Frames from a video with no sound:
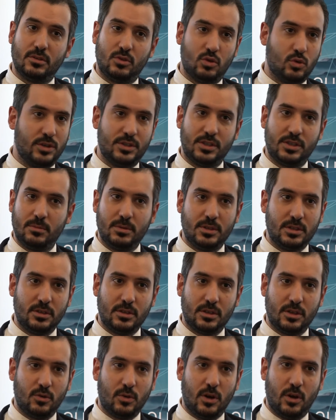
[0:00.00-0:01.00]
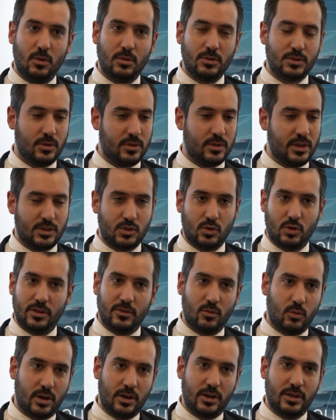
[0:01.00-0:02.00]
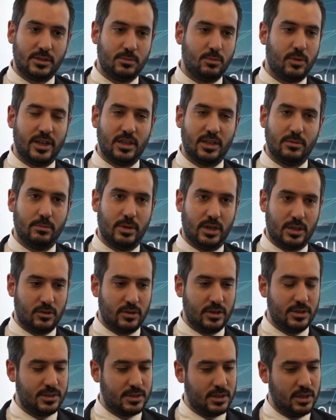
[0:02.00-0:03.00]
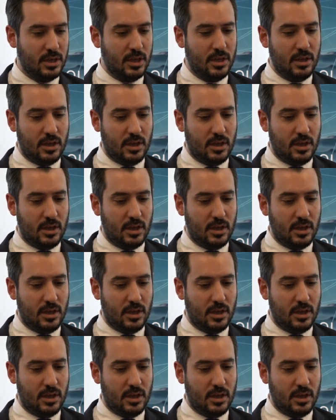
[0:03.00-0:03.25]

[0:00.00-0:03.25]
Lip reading: tourism is going to grow. So that's sort of where its bread and butter is.